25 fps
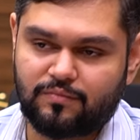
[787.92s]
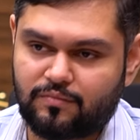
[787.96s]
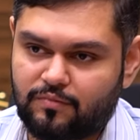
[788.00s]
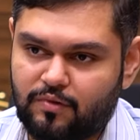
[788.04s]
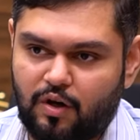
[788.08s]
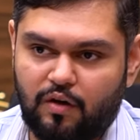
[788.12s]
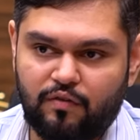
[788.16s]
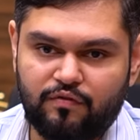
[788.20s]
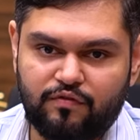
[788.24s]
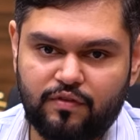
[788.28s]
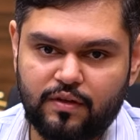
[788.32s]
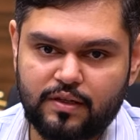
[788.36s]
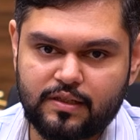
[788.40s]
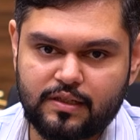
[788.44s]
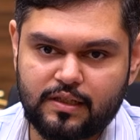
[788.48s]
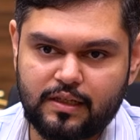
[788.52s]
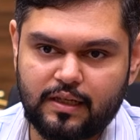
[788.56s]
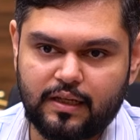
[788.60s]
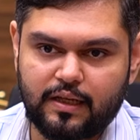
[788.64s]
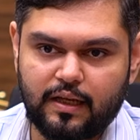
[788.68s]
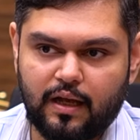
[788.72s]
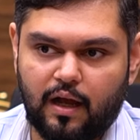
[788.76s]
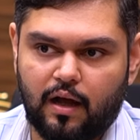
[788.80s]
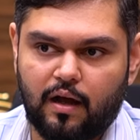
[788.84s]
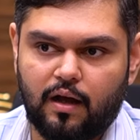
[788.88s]

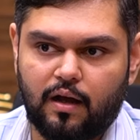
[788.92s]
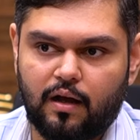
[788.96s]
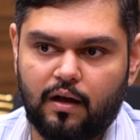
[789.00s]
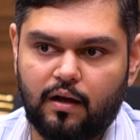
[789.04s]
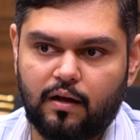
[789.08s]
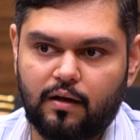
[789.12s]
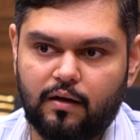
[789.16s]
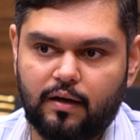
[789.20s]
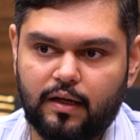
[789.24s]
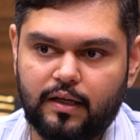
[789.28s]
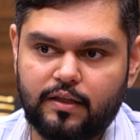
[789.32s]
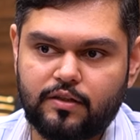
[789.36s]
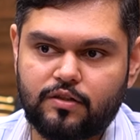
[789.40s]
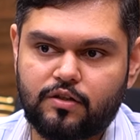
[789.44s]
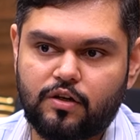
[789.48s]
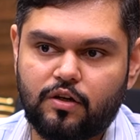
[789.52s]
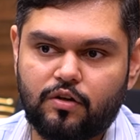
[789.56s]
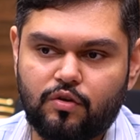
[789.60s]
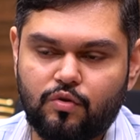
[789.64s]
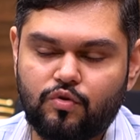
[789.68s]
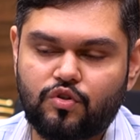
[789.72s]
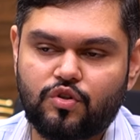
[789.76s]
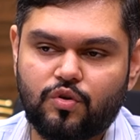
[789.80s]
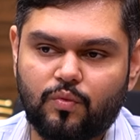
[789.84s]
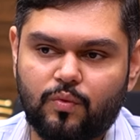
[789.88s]
obviously
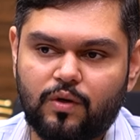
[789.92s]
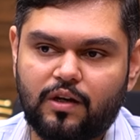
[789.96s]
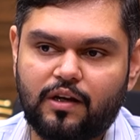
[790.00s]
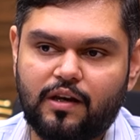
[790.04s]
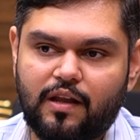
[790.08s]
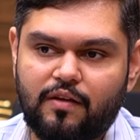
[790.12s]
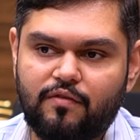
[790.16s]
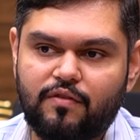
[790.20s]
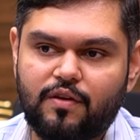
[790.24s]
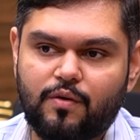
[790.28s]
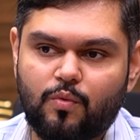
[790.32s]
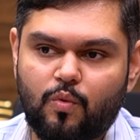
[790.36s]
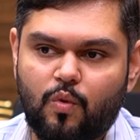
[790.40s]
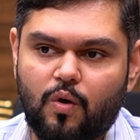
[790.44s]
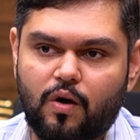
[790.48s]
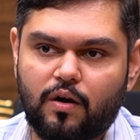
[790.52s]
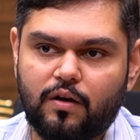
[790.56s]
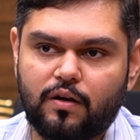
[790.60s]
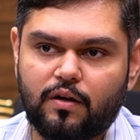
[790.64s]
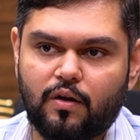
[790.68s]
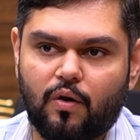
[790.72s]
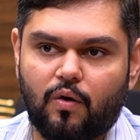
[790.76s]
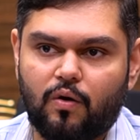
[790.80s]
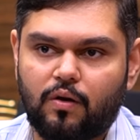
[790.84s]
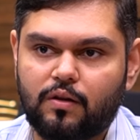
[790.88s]
institution would never
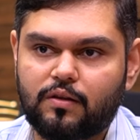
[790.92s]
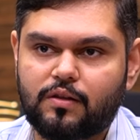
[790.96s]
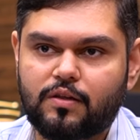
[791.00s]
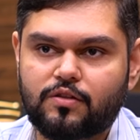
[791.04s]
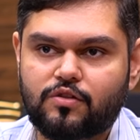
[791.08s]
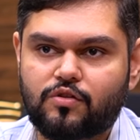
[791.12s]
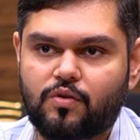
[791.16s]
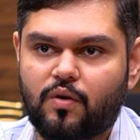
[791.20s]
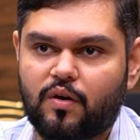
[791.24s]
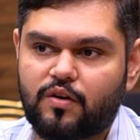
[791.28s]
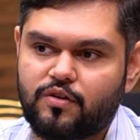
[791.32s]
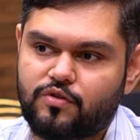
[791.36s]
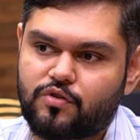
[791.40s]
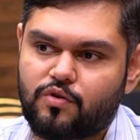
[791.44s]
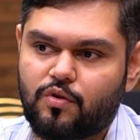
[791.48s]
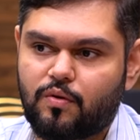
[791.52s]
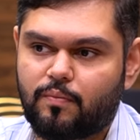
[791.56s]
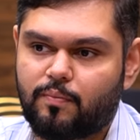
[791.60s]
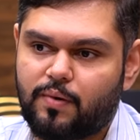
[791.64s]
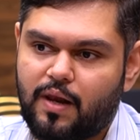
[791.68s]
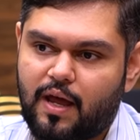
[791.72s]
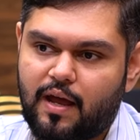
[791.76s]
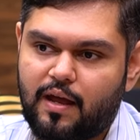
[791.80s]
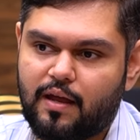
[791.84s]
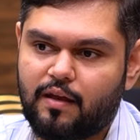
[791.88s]
want all the students to
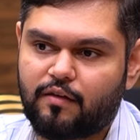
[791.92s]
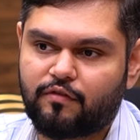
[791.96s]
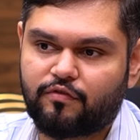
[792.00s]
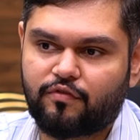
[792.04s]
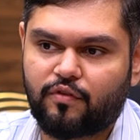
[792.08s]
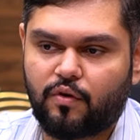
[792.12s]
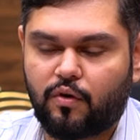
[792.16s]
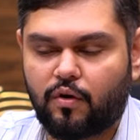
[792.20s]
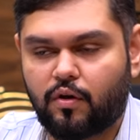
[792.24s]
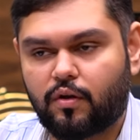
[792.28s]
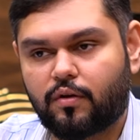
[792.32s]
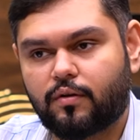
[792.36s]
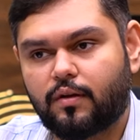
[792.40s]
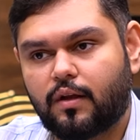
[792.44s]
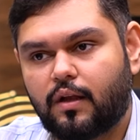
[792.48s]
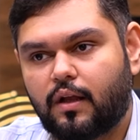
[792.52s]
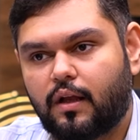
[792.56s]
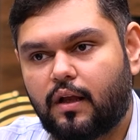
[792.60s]
apply for